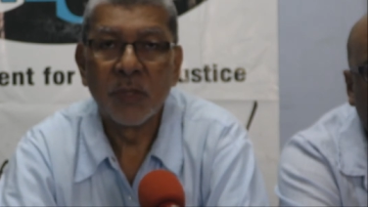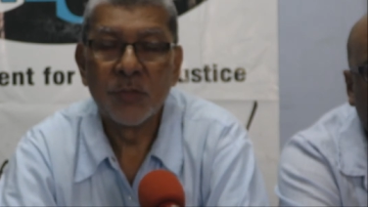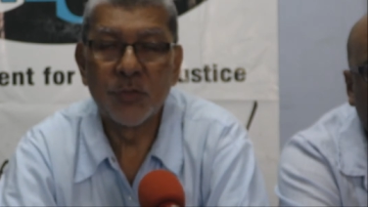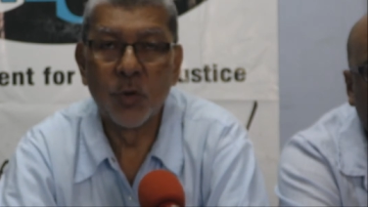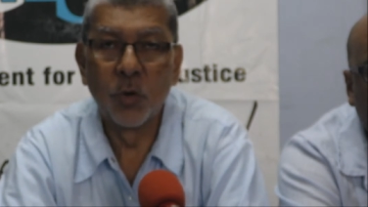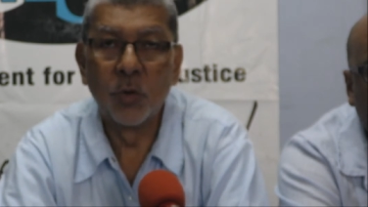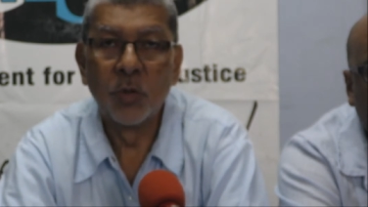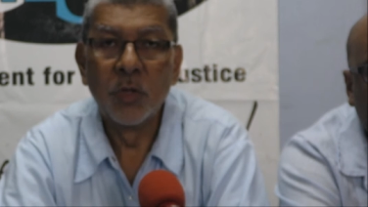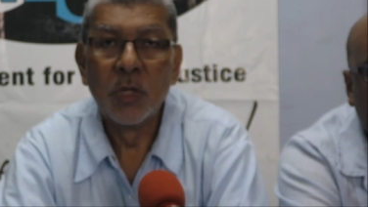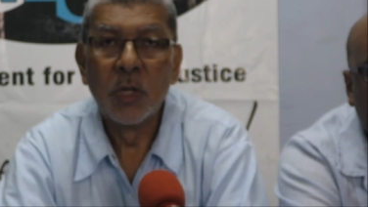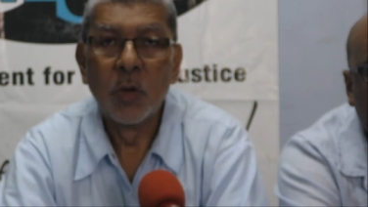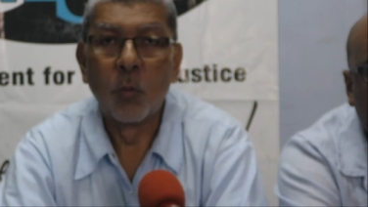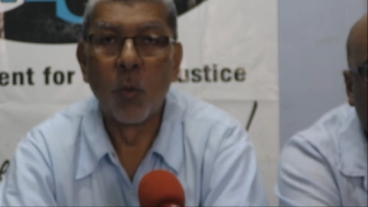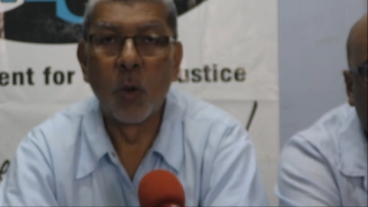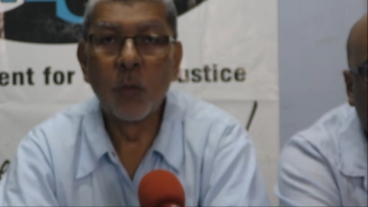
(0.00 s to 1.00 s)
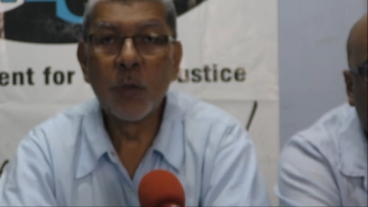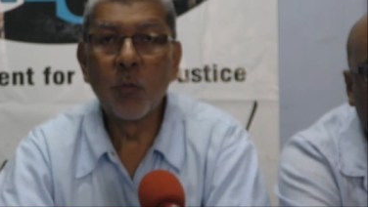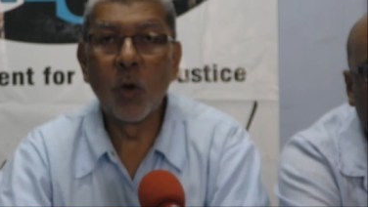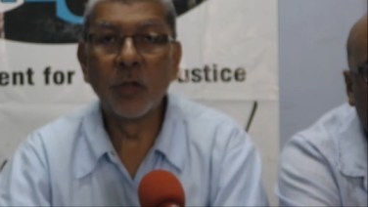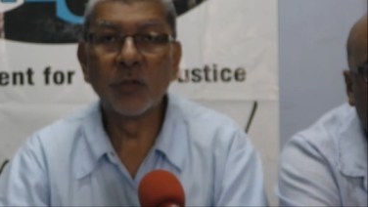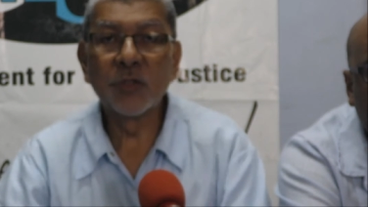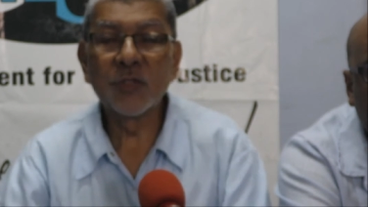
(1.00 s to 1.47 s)
So what we
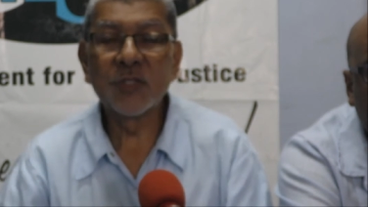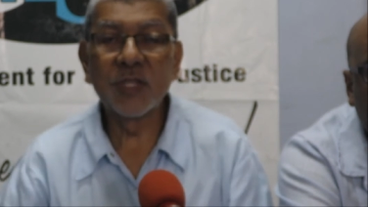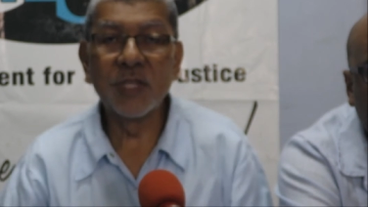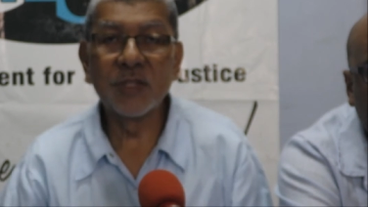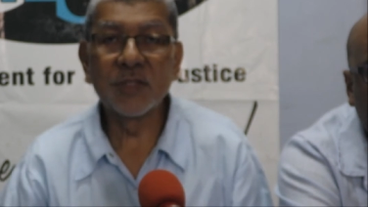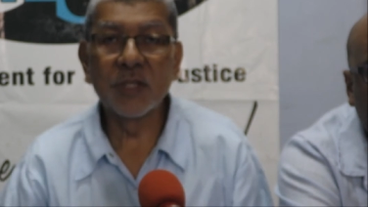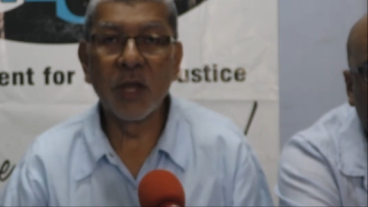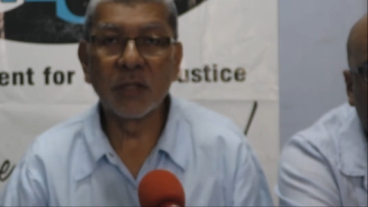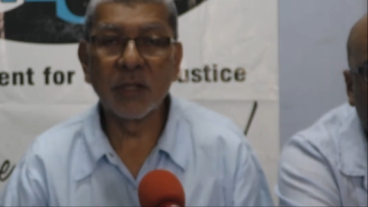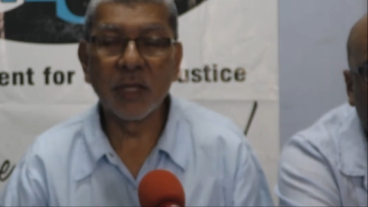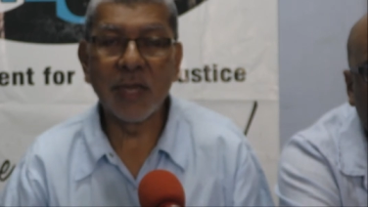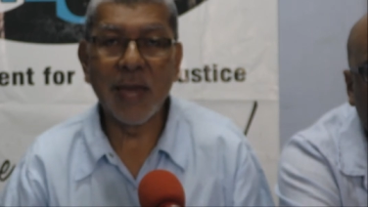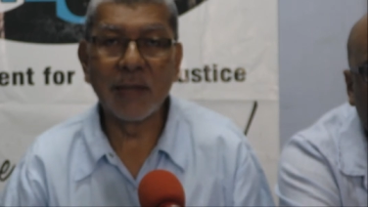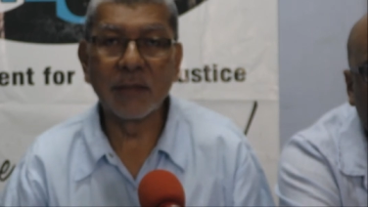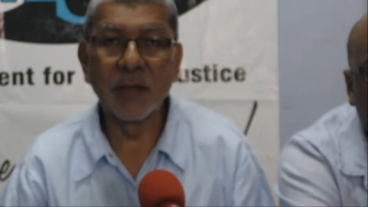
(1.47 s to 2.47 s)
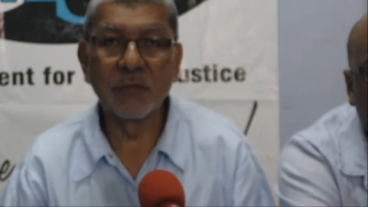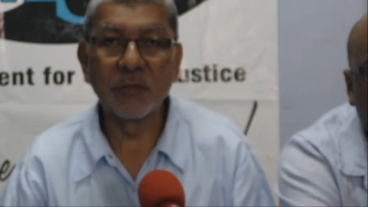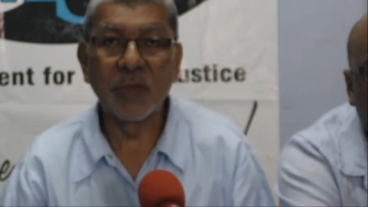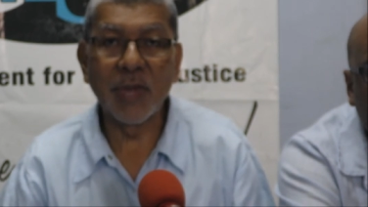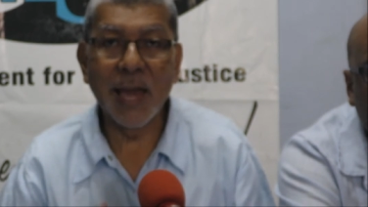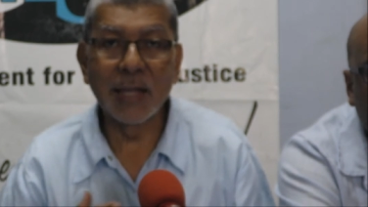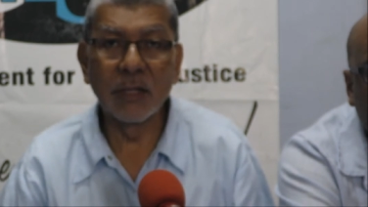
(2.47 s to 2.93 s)
want to see is not a kind of
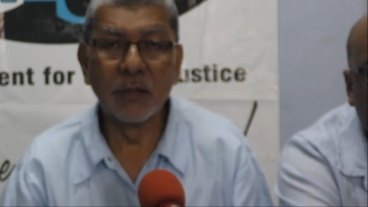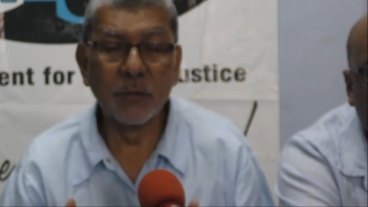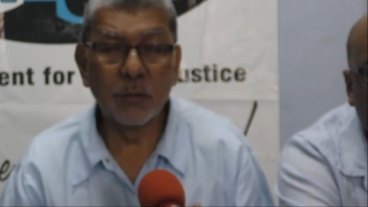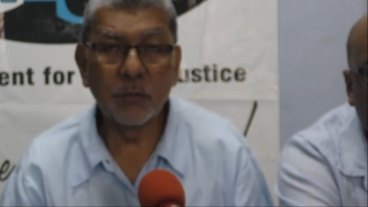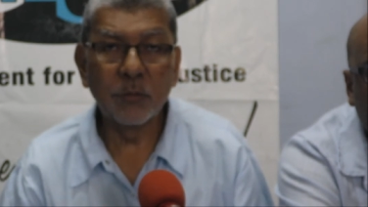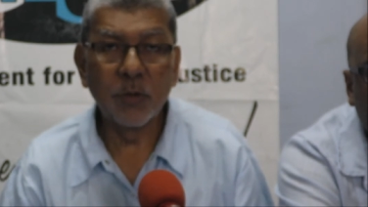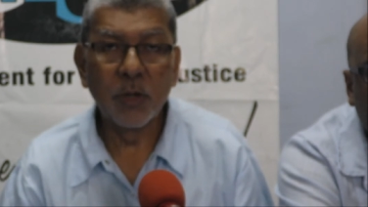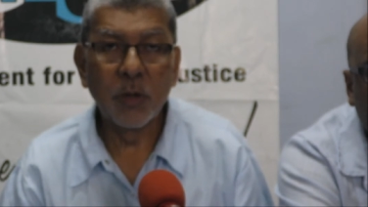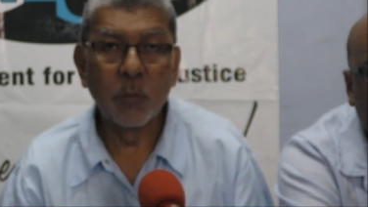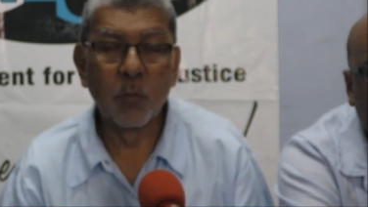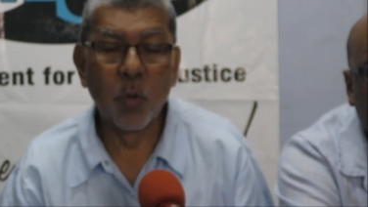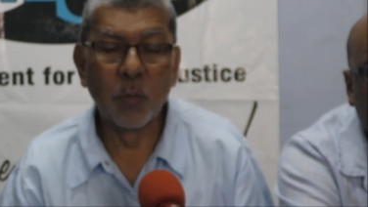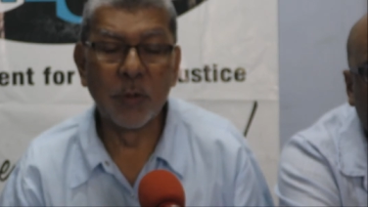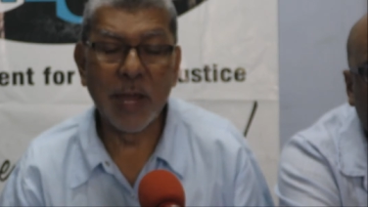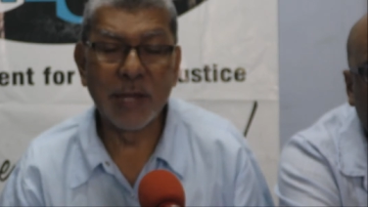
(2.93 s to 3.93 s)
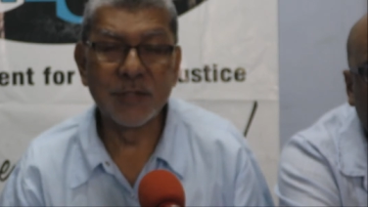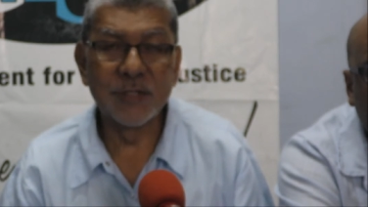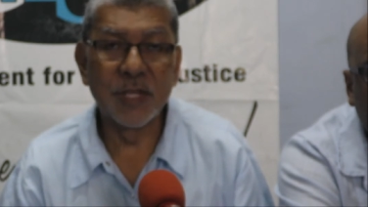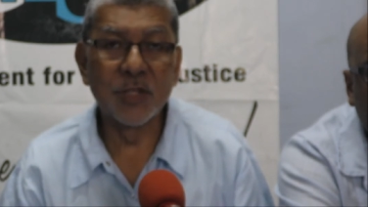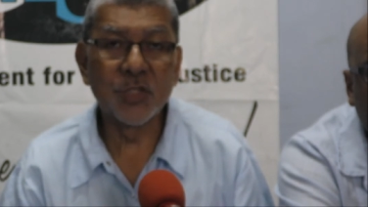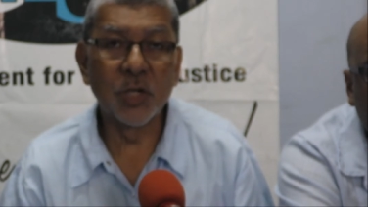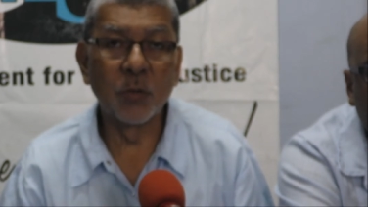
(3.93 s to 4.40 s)
gallery
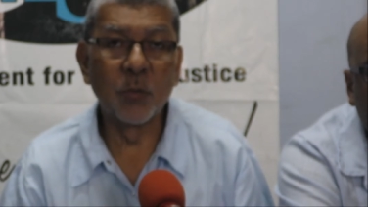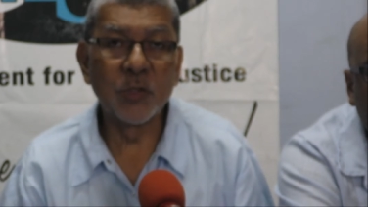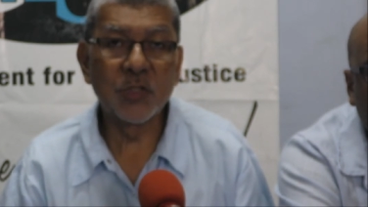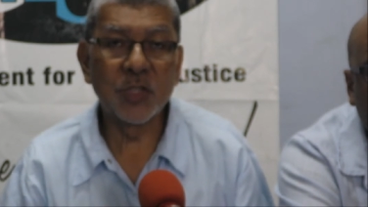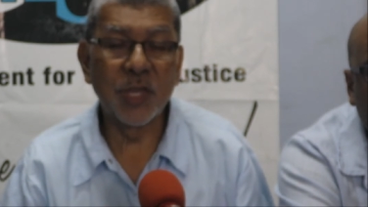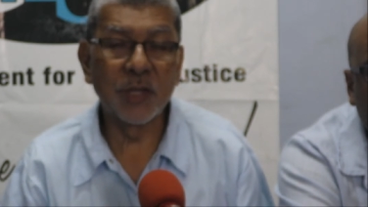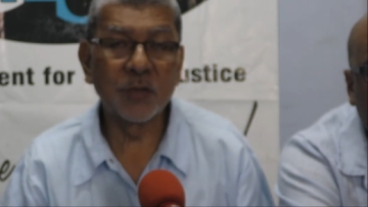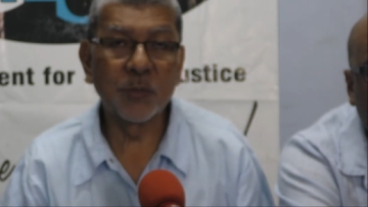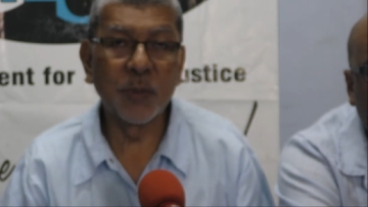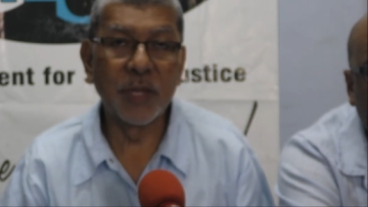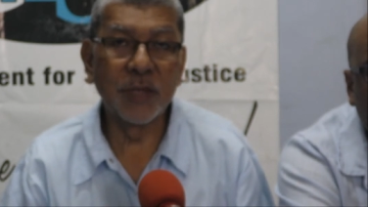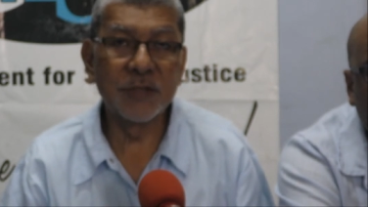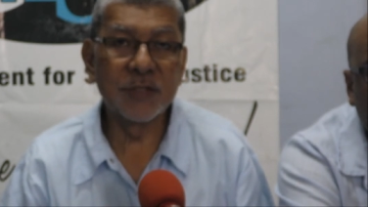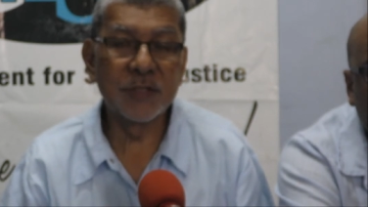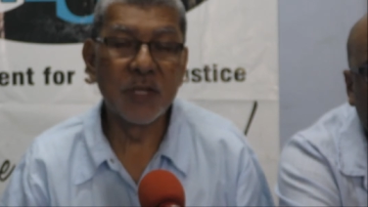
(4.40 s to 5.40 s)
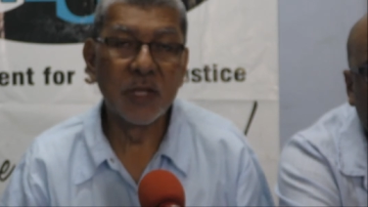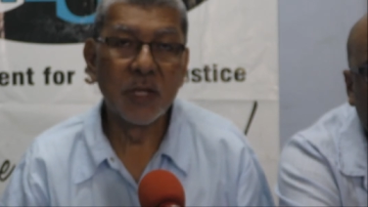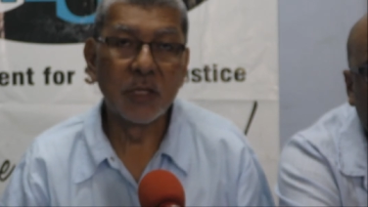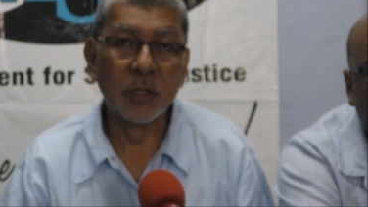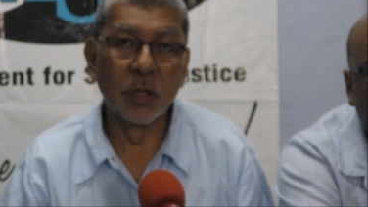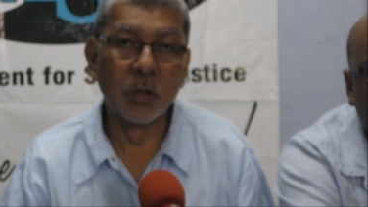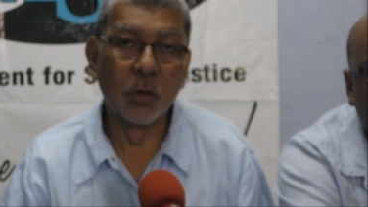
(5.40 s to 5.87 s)
mobilization which takes place,
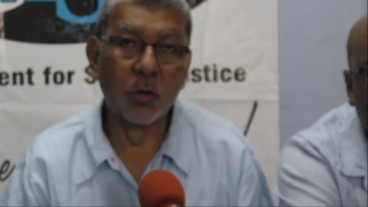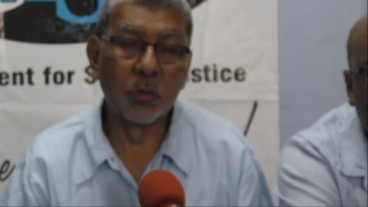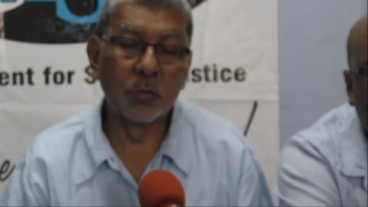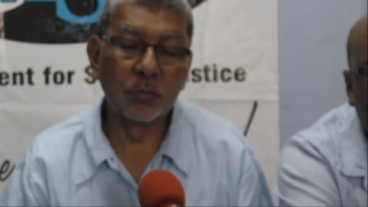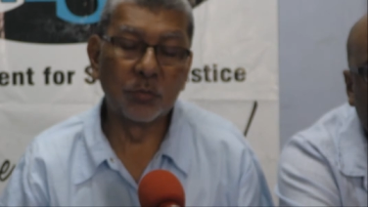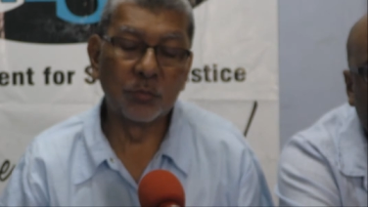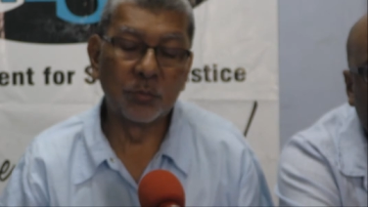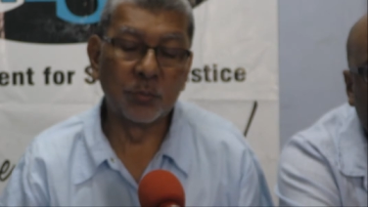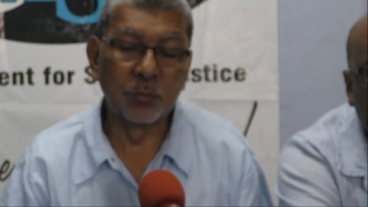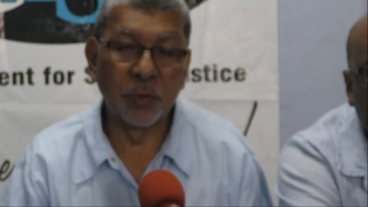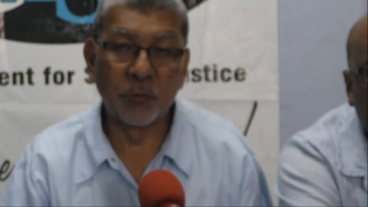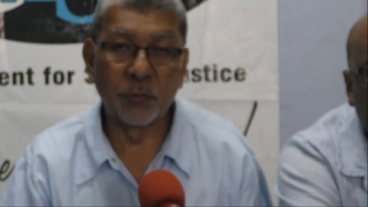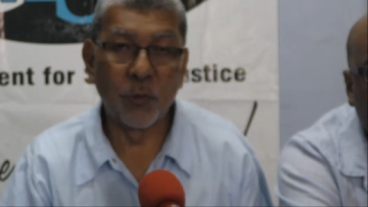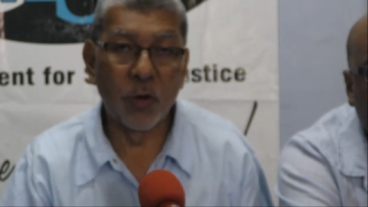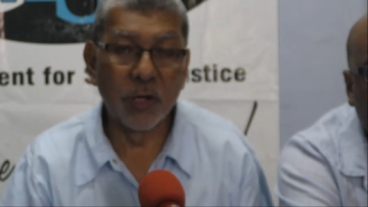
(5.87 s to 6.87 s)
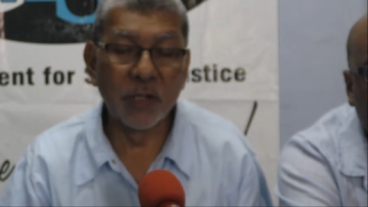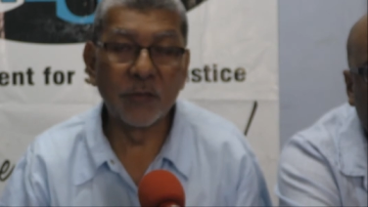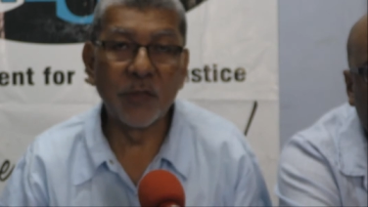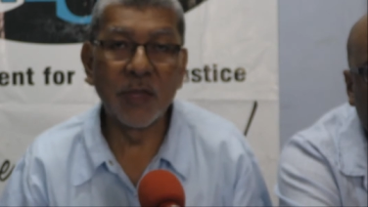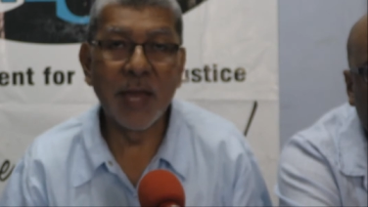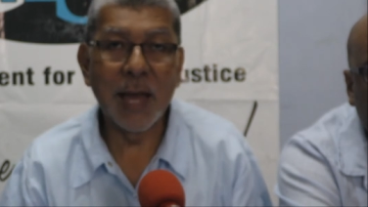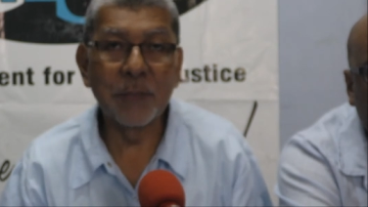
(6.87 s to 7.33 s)
you know, before
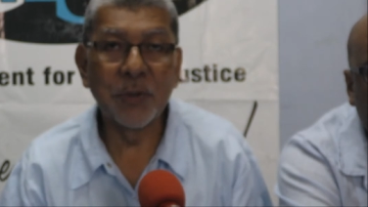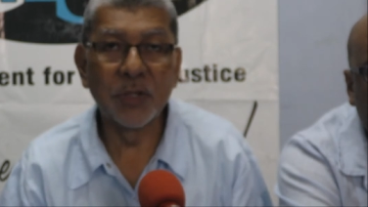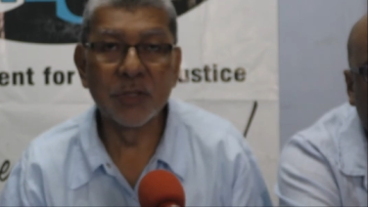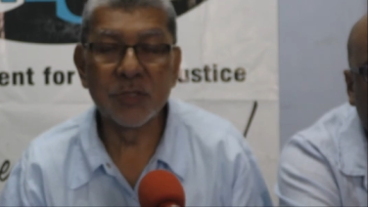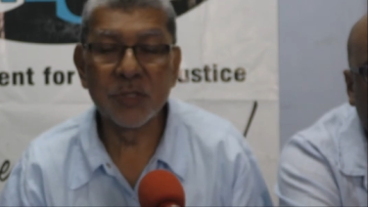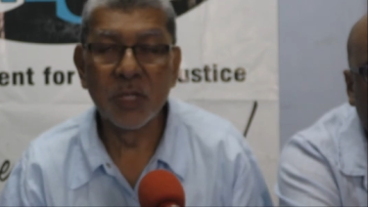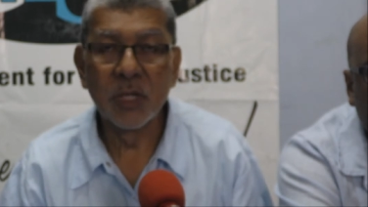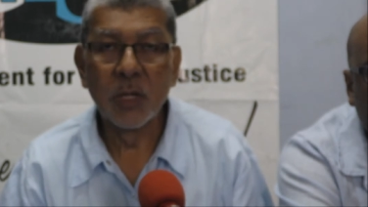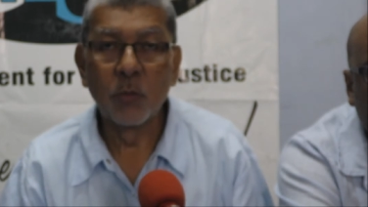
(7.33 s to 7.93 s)
anything happens.